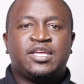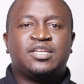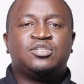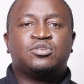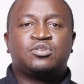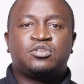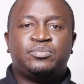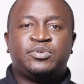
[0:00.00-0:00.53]
and
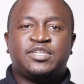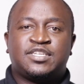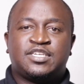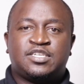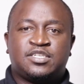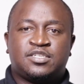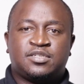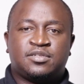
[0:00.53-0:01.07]

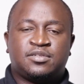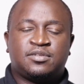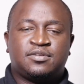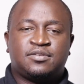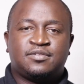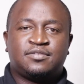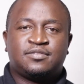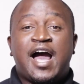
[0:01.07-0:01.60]

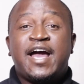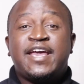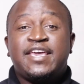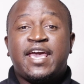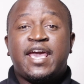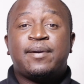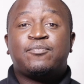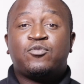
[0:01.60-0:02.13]
documentation.
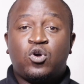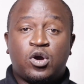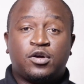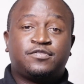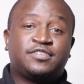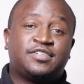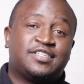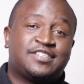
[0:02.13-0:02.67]
I am
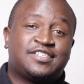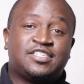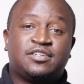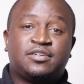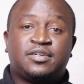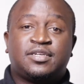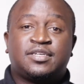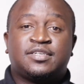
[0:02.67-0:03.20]
Confidence
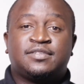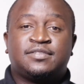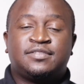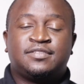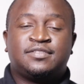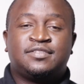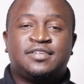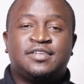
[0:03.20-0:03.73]

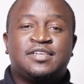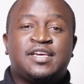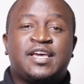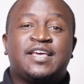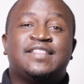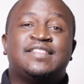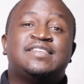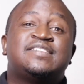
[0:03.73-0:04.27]
Nyarendra,
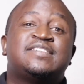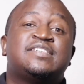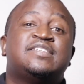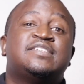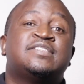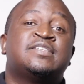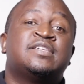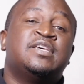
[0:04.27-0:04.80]
and this
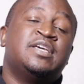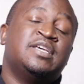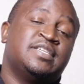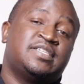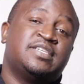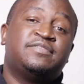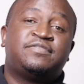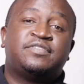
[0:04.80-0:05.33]
is
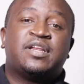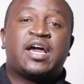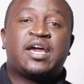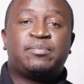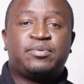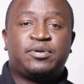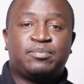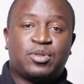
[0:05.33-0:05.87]
Xinfin
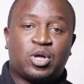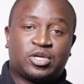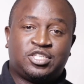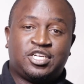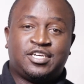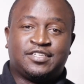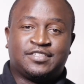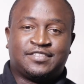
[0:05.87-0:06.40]
Hybrid
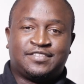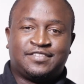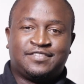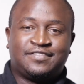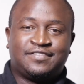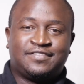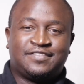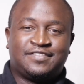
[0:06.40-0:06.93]
Blockchain.
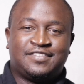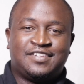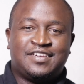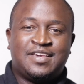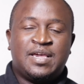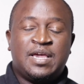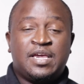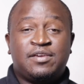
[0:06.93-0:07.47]

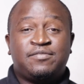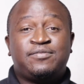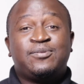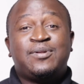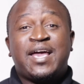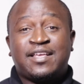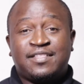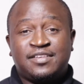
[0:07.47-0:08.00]
If you
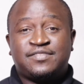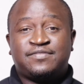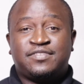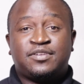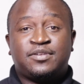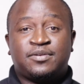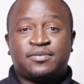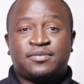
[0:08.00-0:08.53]
like this
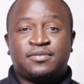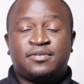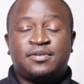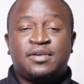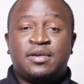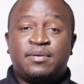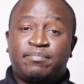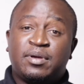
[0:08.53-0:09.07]
video,
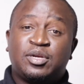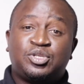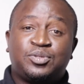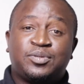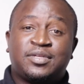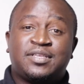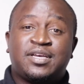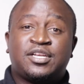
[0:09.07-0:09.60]
make
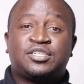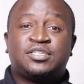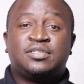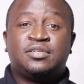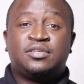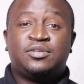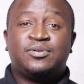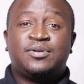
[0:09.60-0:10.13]
sure that
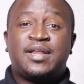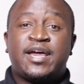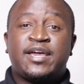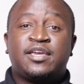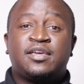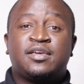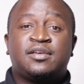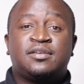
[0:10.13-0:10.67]
you
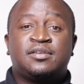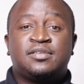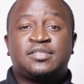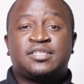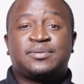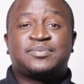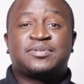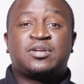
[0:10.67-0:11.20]
like,
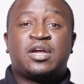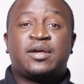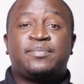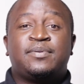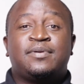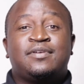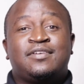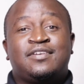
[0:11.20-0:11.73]
subscribe,
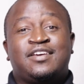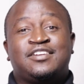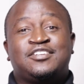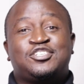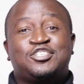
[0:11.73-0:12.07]
and